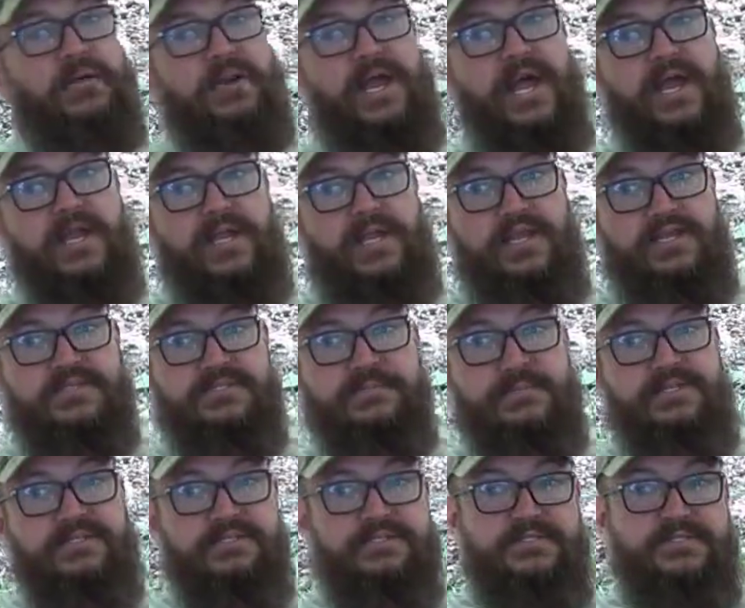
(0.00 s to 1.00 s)
line
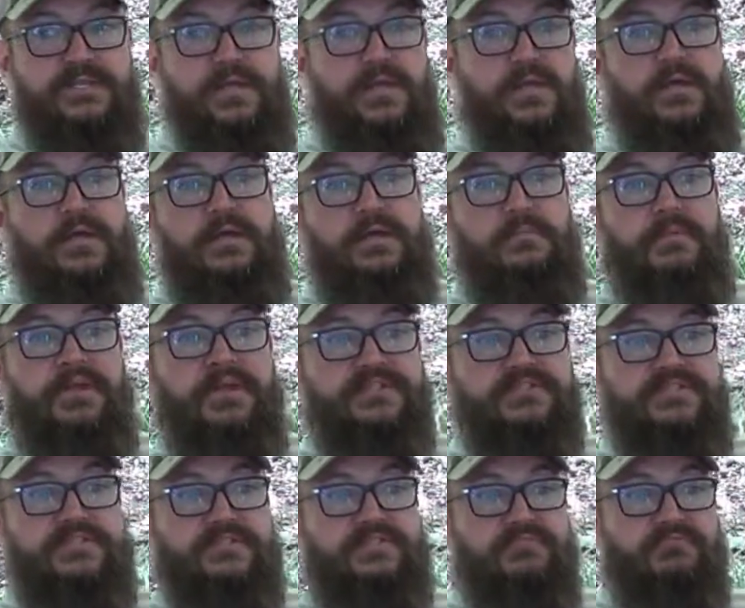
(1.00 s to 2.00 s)
easements because
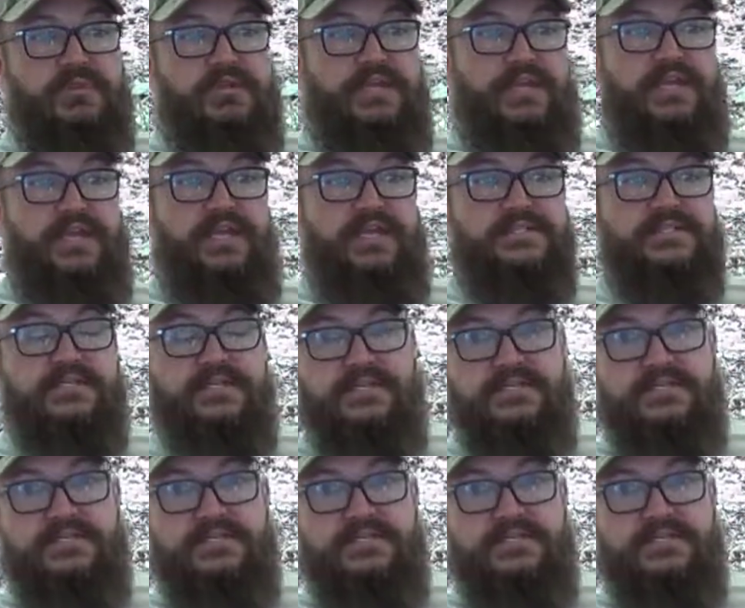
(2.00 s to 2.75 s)
it's really easy to